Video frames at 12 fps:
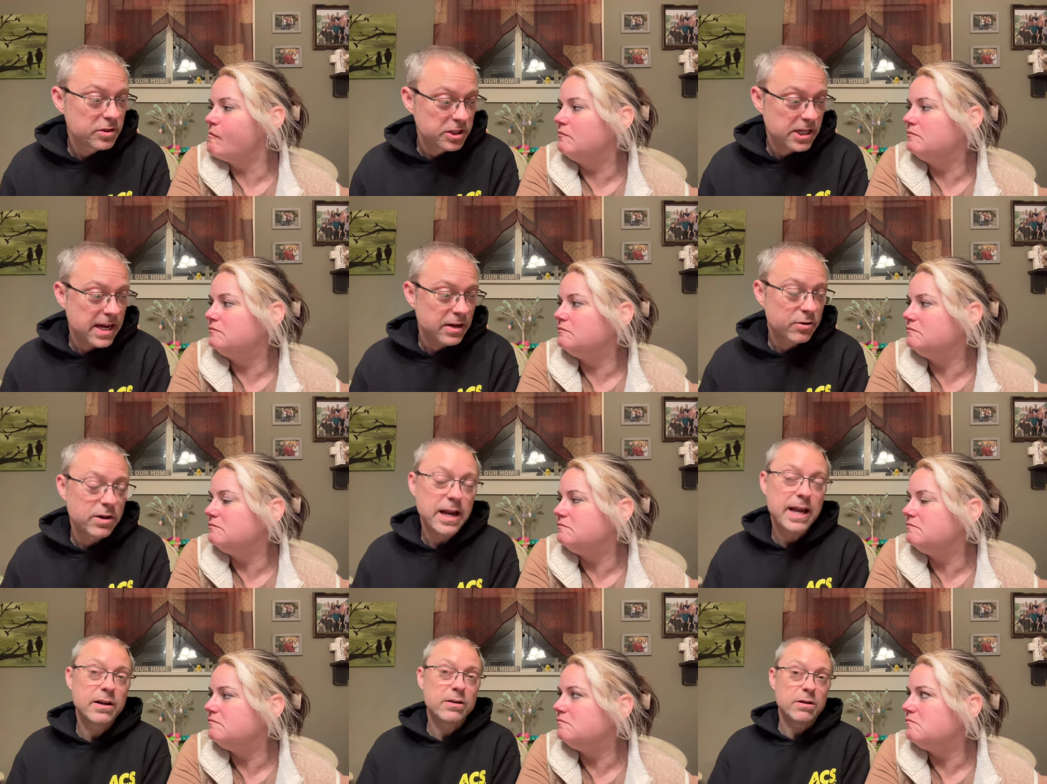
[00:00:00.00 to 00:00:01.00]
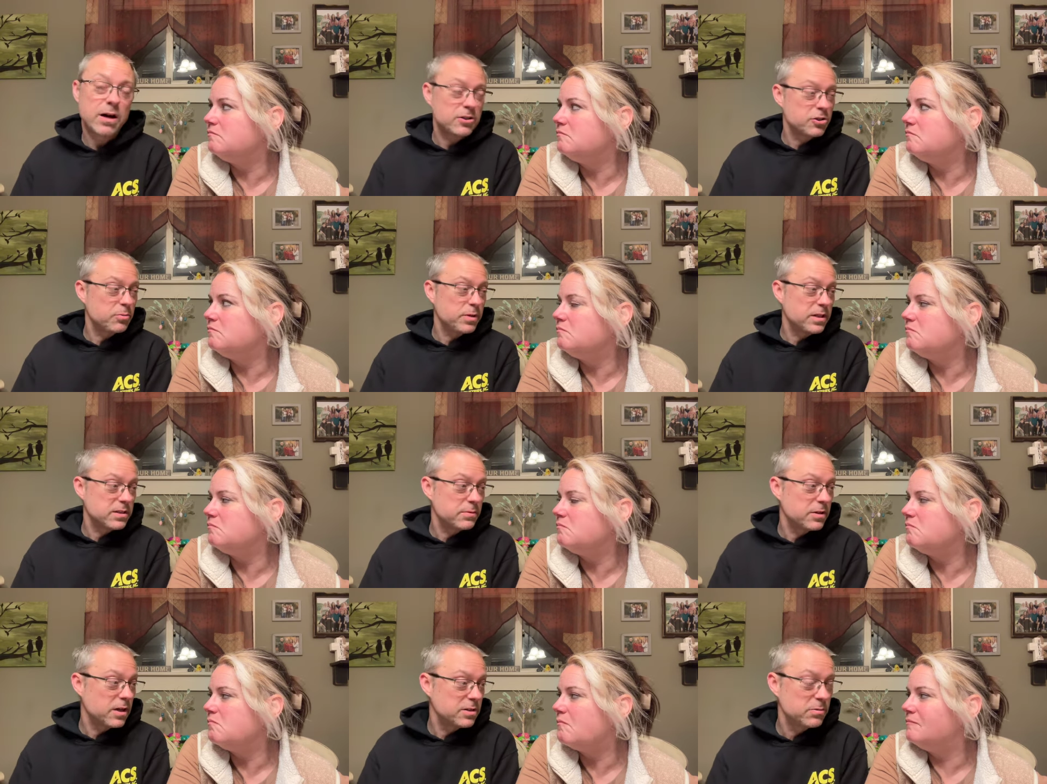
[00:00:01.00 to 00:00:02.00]
Speaker 1: channel and also because I'm
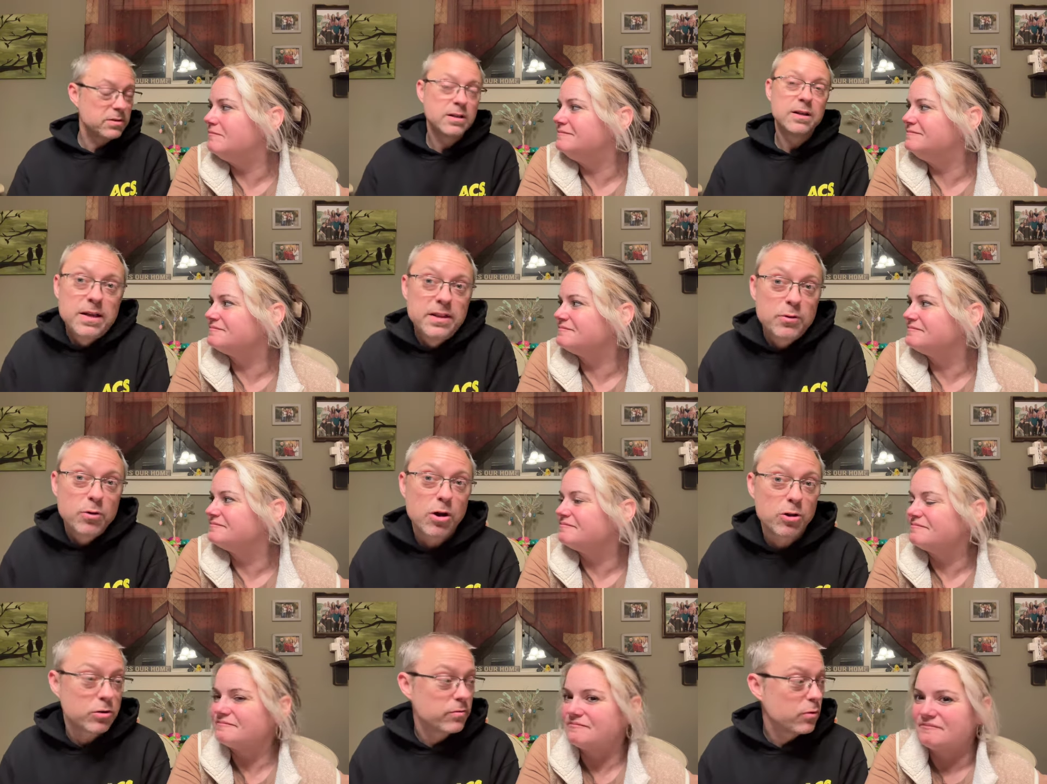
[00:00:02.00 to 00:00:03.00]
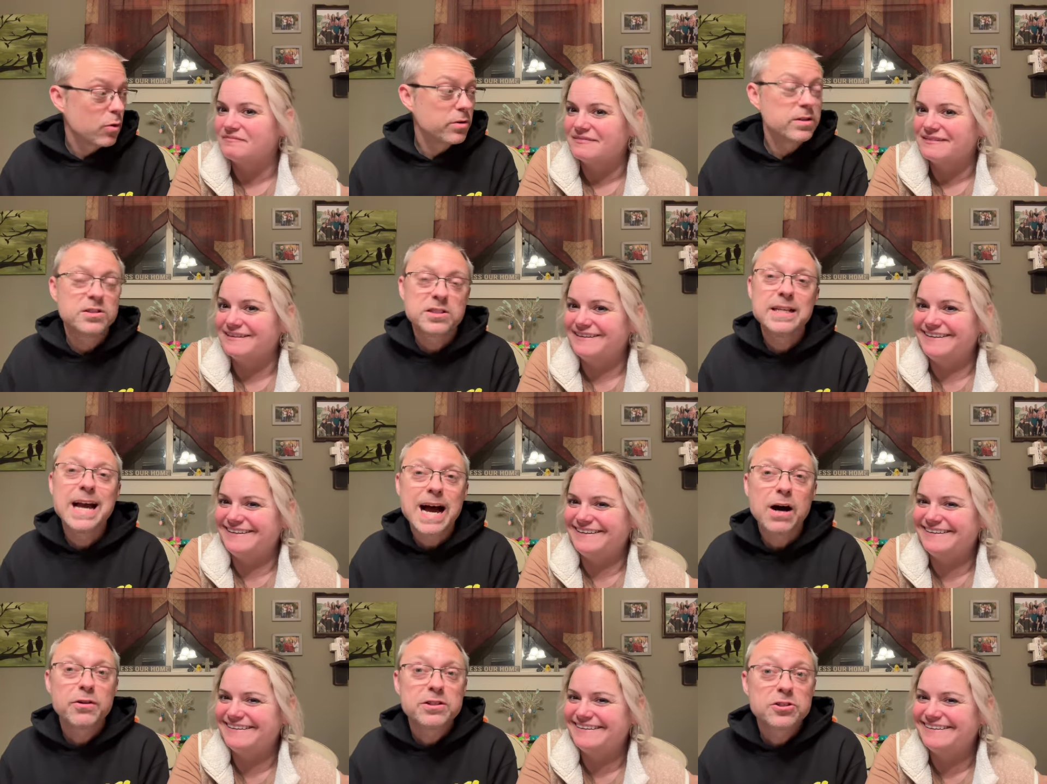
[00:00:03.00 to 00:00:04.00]
your husband, I think we're all looking forward to see
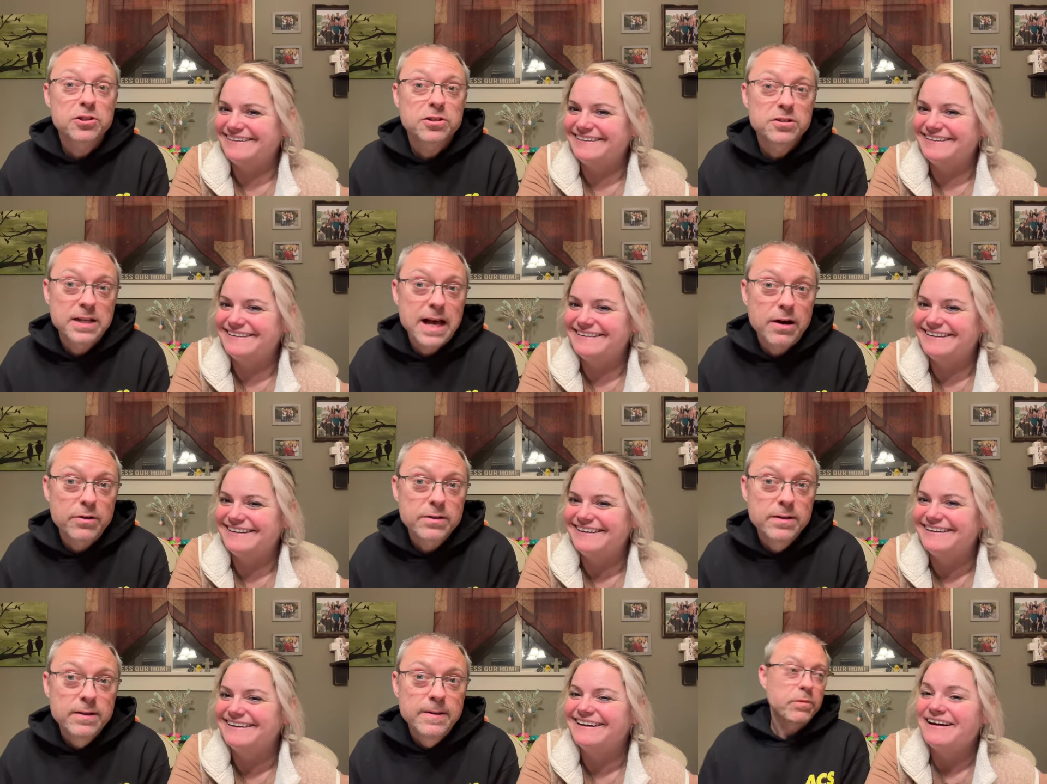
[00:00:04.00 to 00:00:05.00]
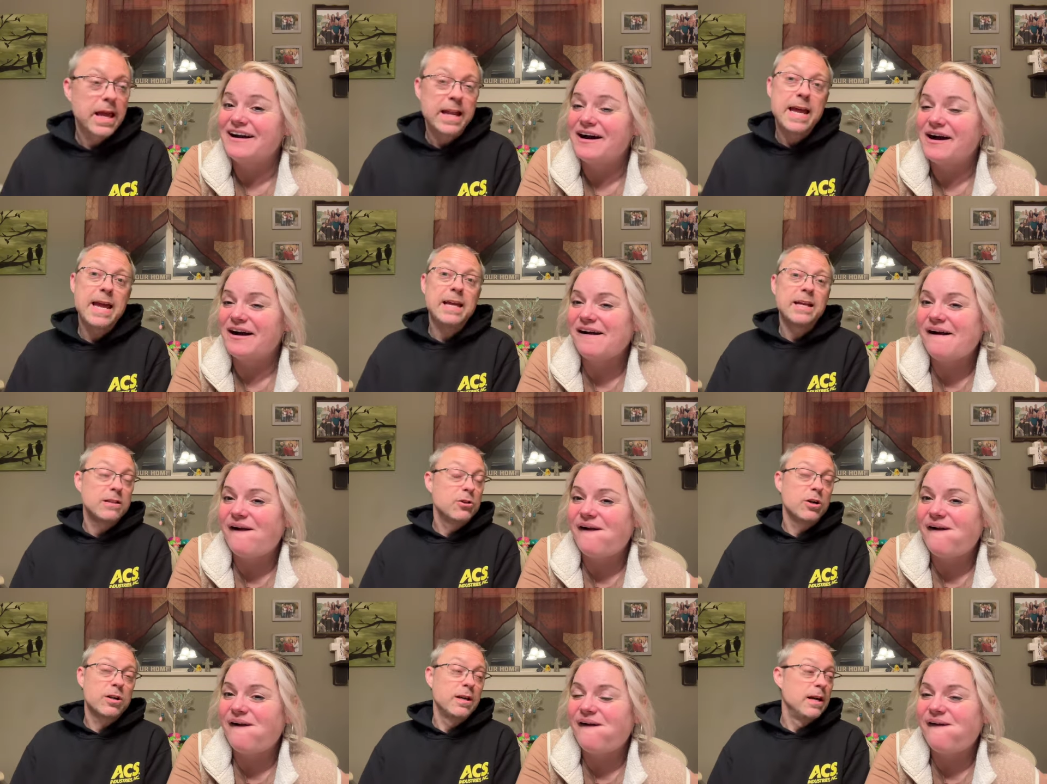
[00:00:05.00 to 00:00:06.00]
how this turns out. And hey,
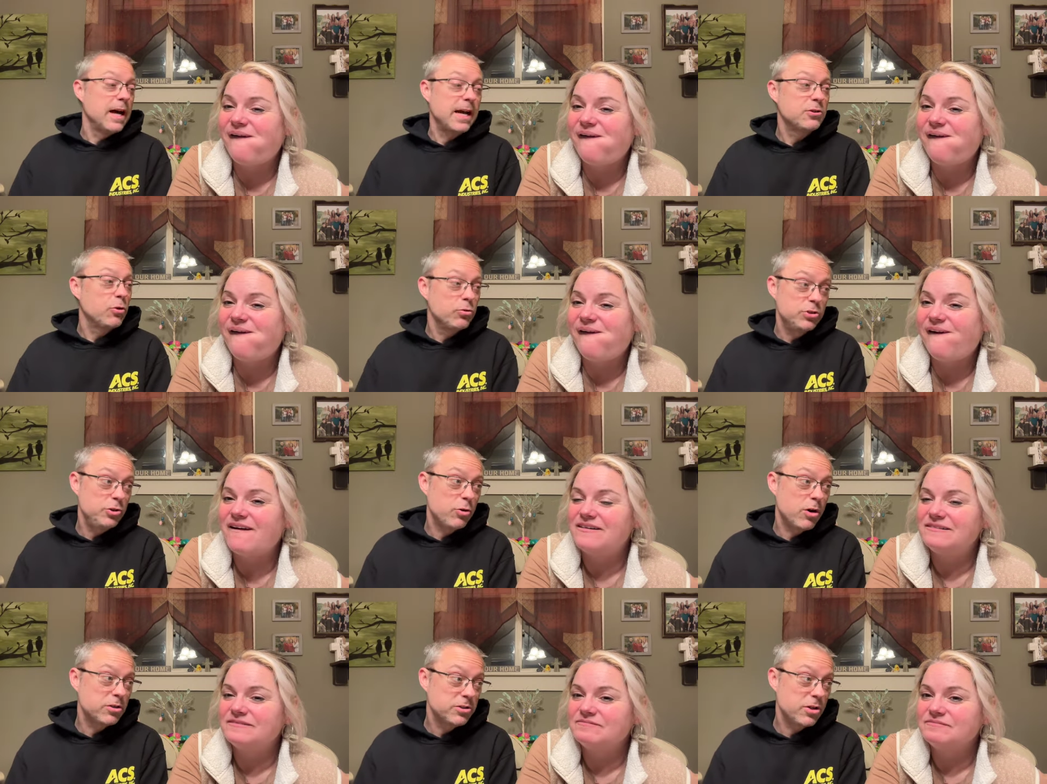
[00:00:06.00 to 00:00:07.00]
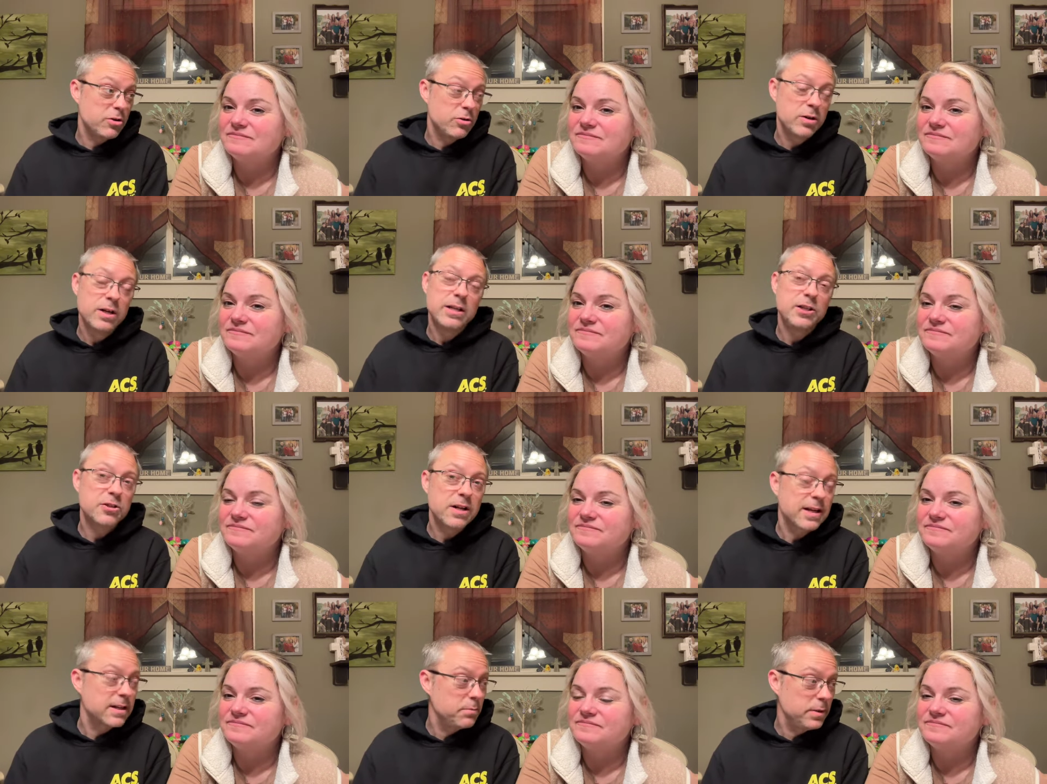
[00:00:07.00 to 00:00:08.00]
look, I told you also you're not
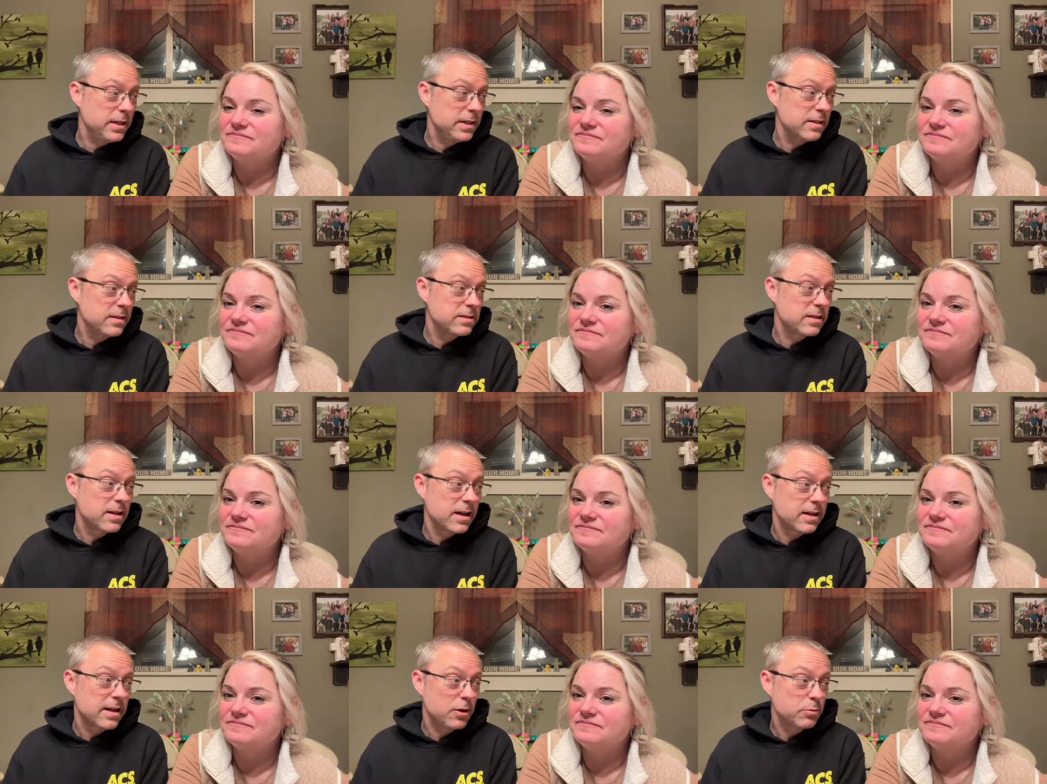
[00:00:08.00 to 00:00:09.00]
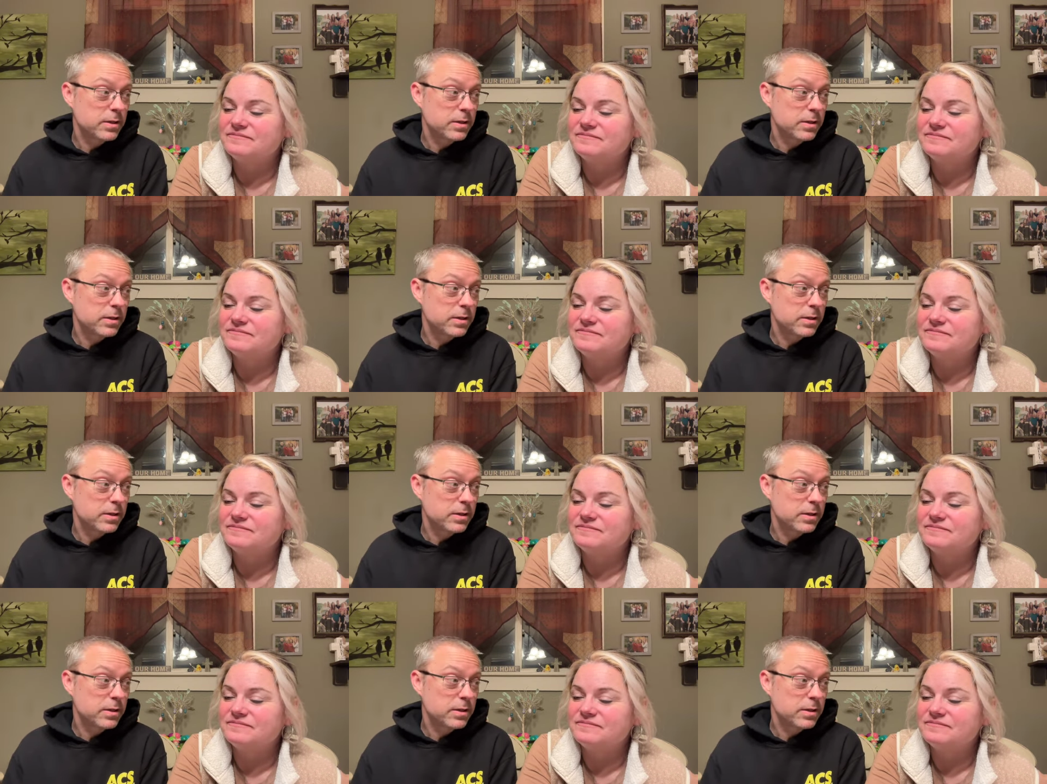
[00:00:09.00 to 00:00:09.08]
going to be here to kind of help